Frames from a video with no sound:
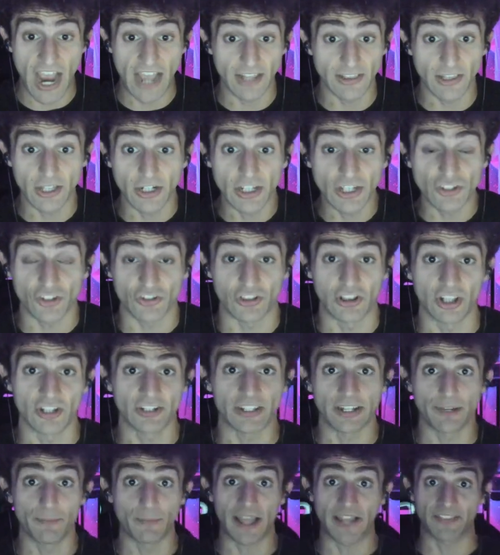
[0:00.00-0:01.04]
I literally just looked
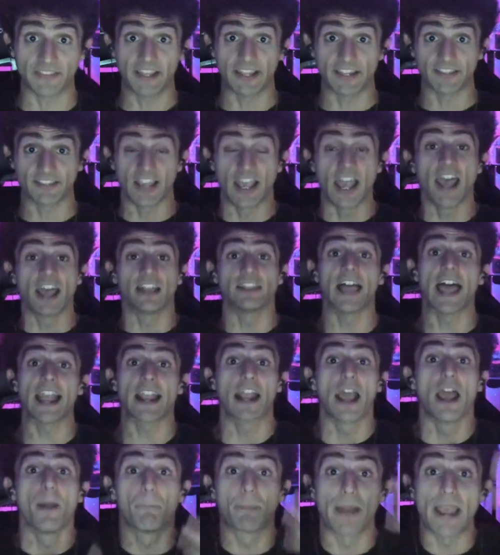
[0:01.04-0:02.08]
at him like this. Like,
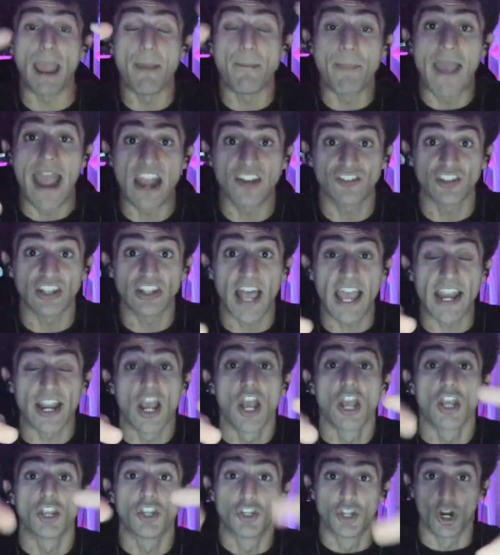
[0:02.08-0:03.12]
imagine like
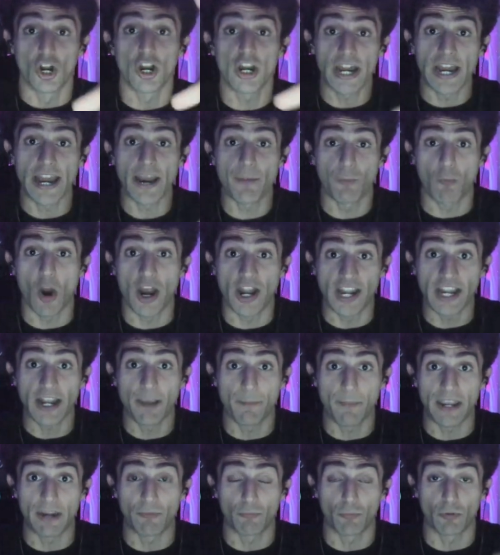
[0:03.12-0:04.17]
you're him running at
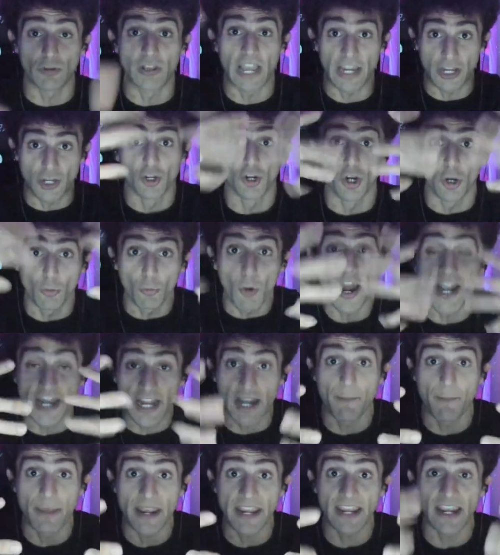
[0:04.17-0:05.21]
me, like you're running
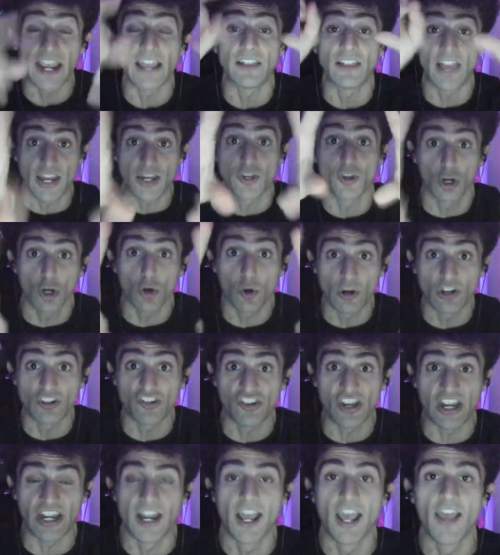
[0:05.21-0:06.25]
at me, and like you're
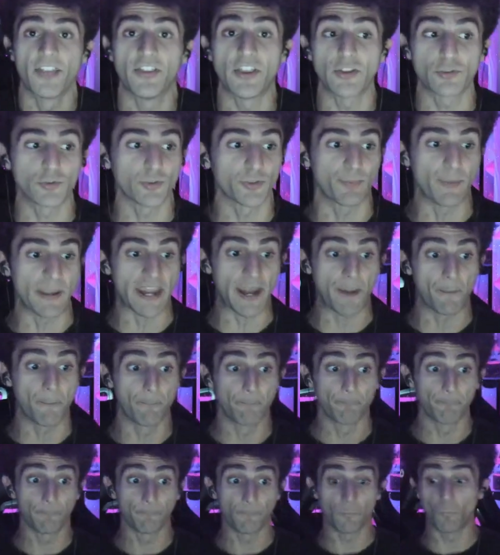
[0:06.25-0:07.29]
Christian. This was me
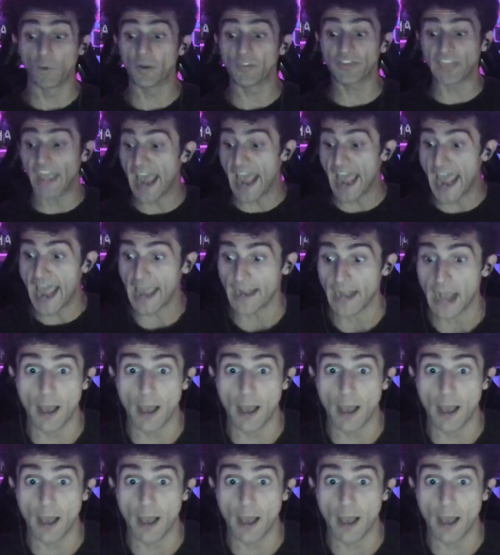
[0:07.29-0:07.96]
with the hat.